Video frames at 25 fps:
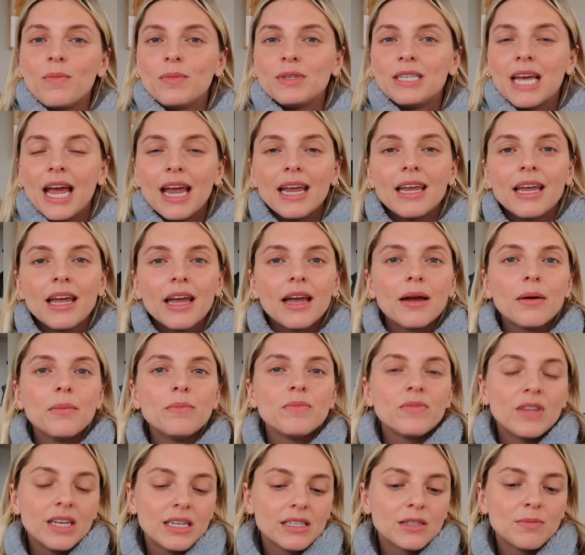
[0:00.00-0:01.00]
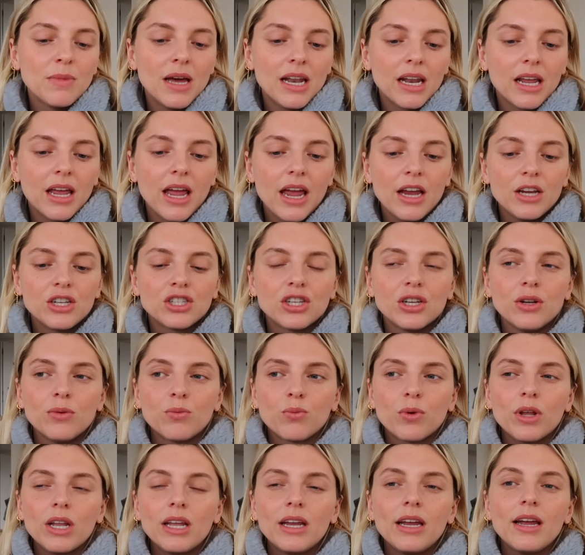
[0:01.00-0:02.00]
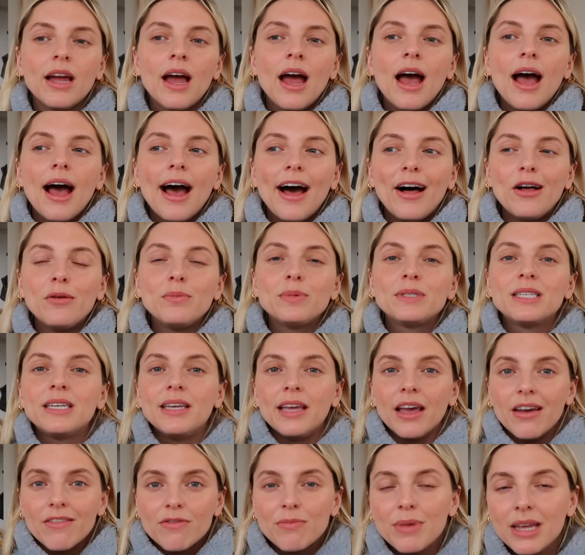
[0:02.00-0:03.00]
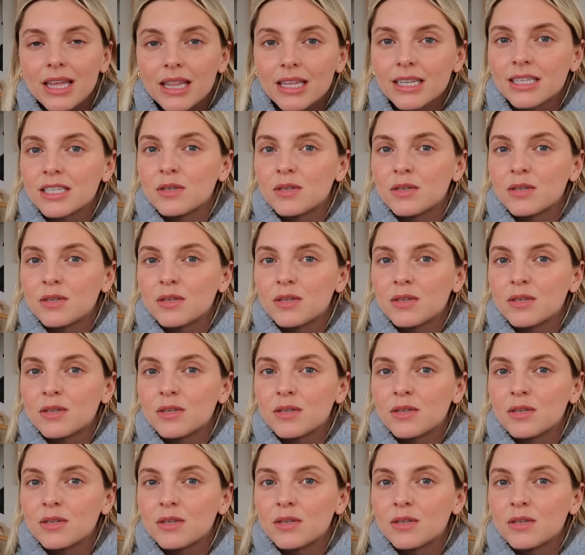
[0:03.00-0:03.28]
Taking this medication really helps give me the